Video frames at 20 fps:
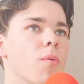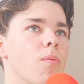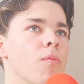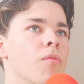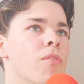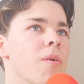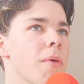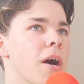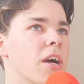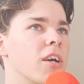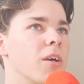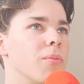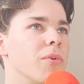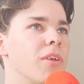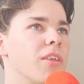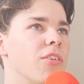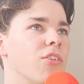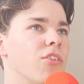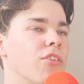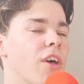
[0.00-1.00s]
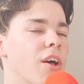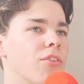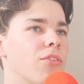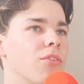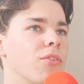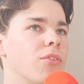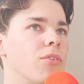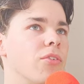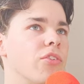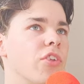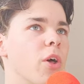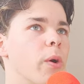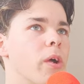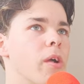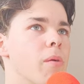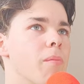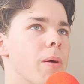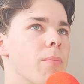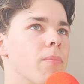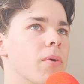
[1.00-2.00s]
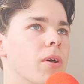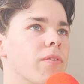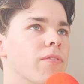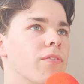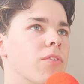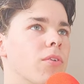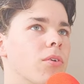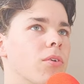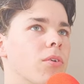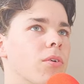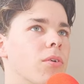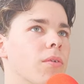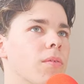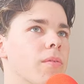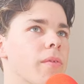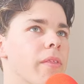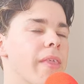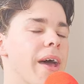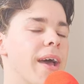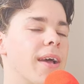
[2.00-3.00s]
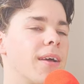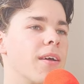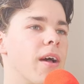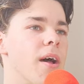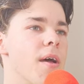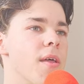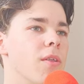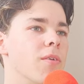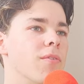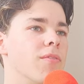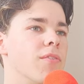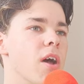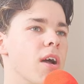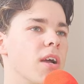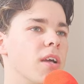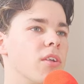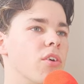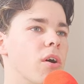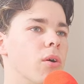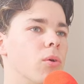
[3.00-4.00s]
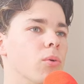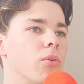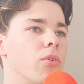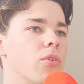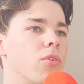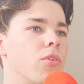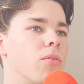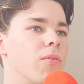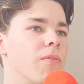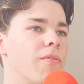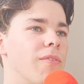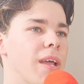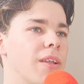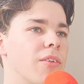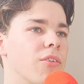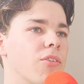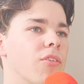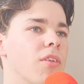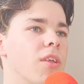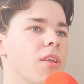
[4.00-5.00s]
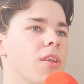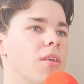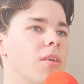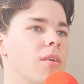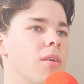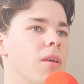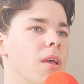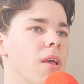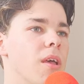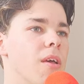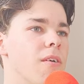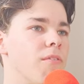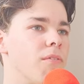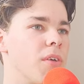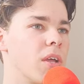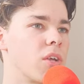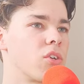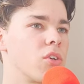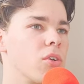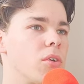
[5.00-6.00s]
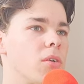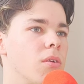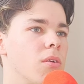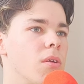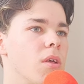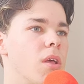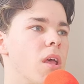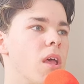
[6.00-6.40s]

remarkably subtle, so I remember, for that kind of young adults fantasy fiction.